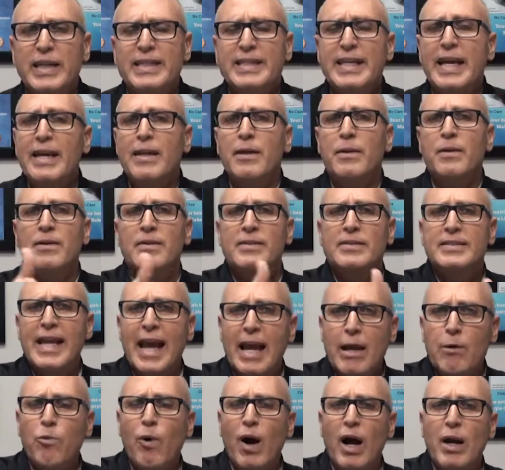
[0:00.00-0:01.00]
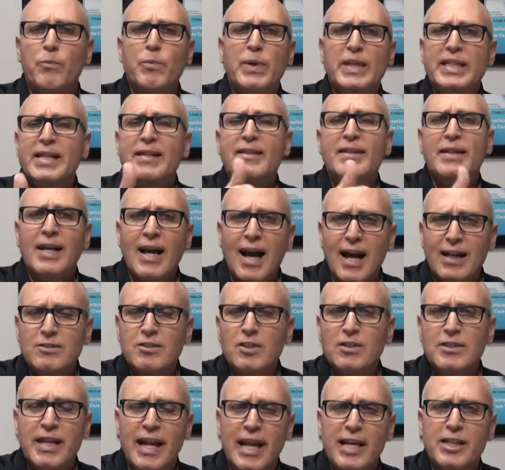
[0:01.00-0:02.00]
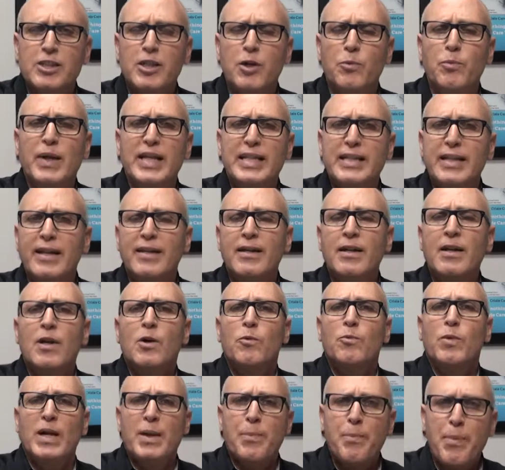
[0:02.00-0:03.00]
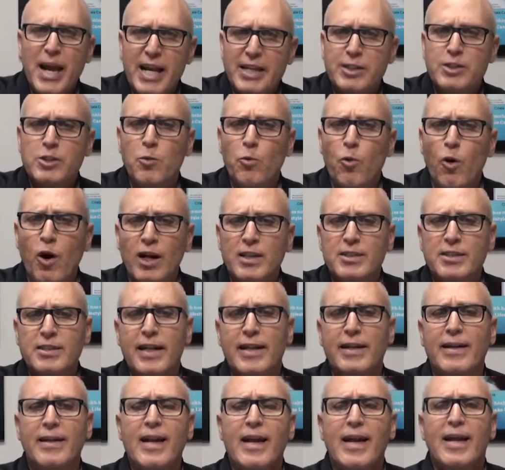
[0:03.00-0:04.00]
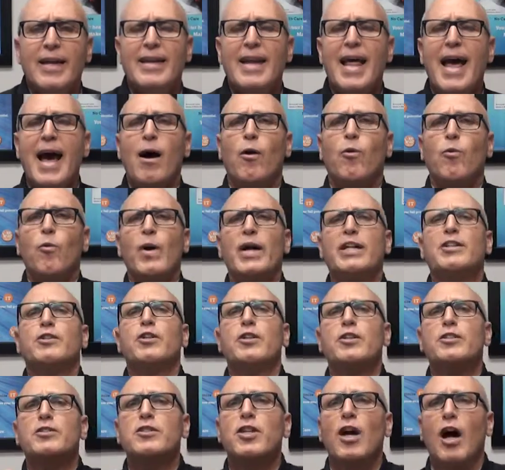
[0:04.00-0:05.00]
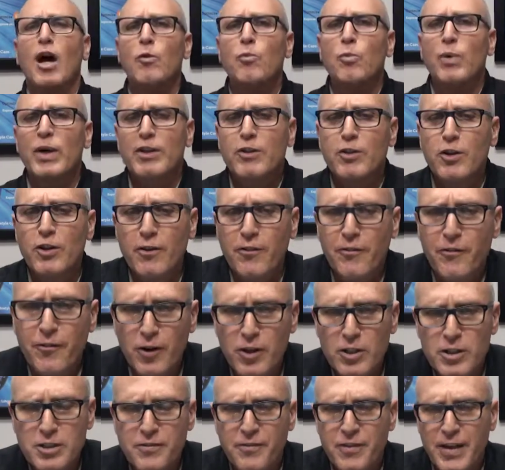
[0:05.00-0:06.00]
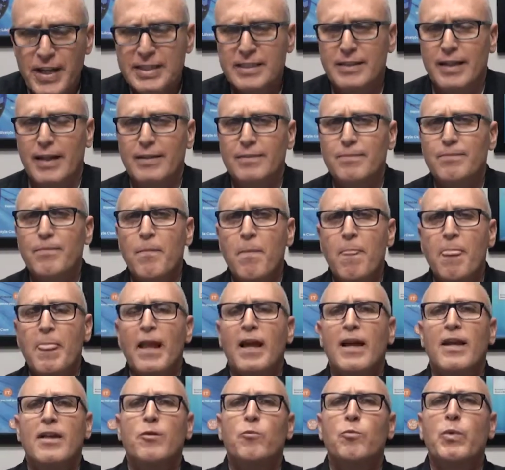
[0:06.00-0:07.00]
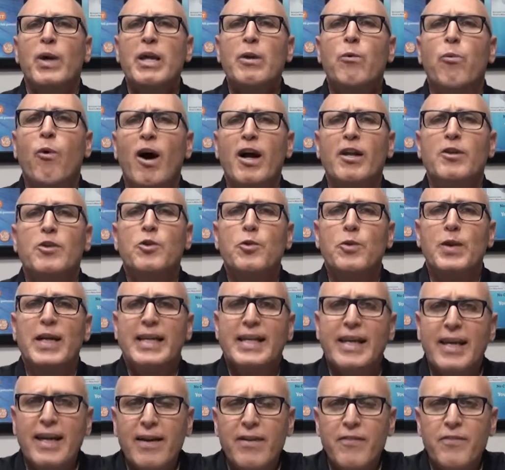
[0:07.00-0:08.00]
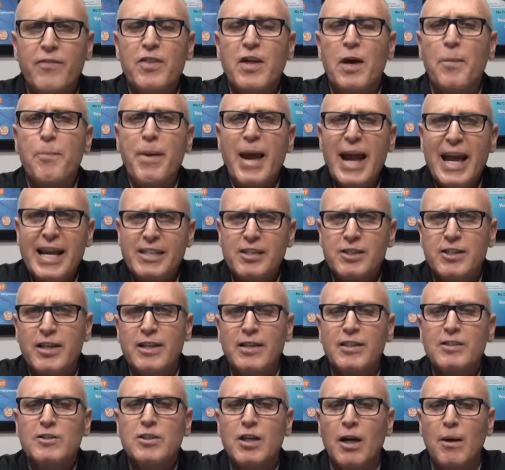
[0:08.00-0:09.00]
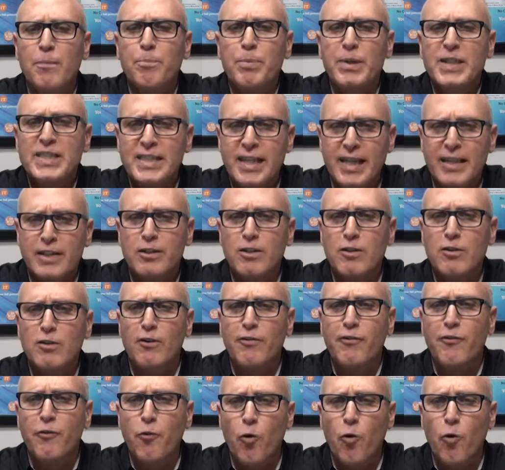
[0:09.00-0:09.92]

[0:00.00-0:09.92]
we did day one, we did the consultation, we did when a patient walks in. Now, when you're done with your first visit, we want you to give the patient some particular